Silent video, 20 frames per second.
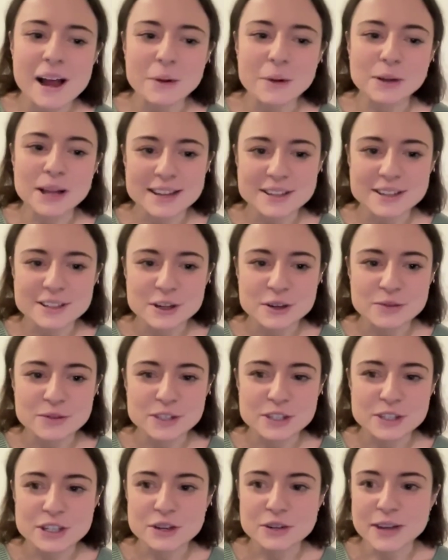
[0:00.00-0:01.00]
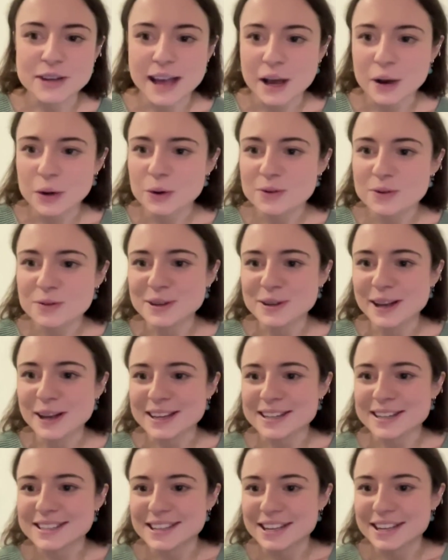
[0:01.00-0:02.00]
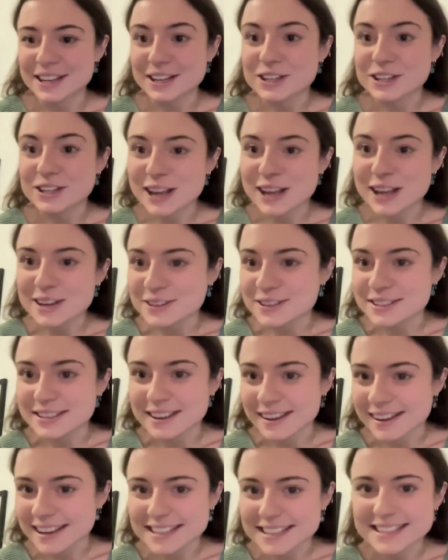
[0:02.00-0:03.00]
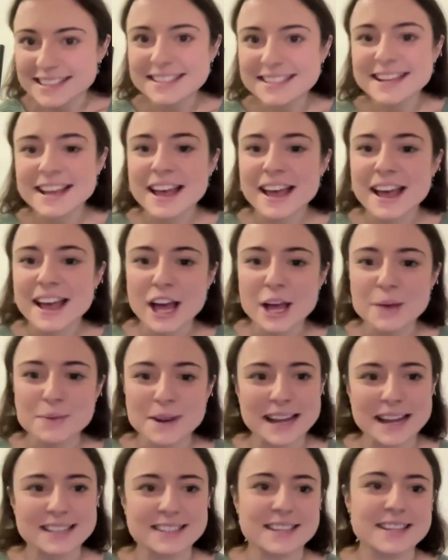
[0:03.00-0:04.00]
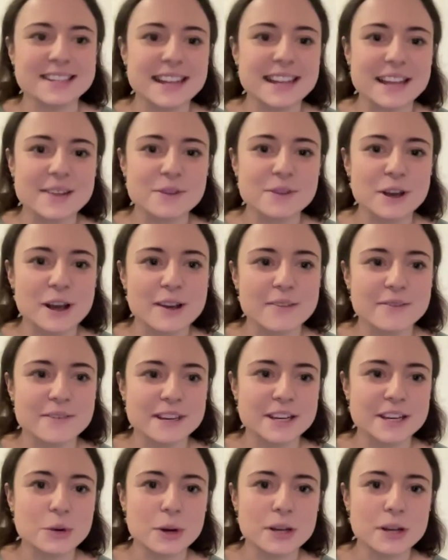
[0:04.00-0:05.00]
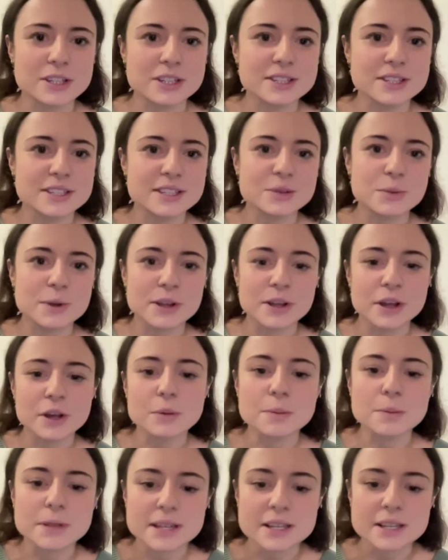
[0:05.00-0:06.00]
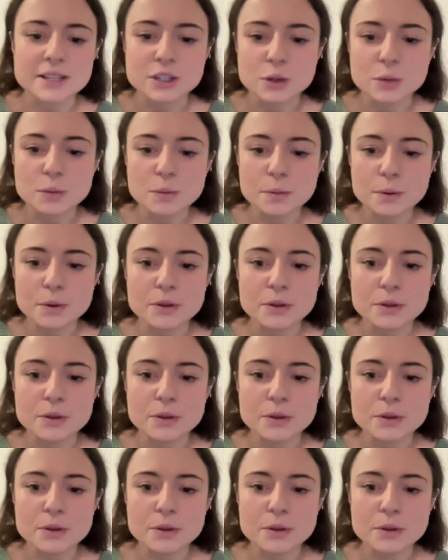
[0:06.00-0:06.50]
I will hand over to you now if you'd like to share your slides. And as I say, if you have any questions as we go, please do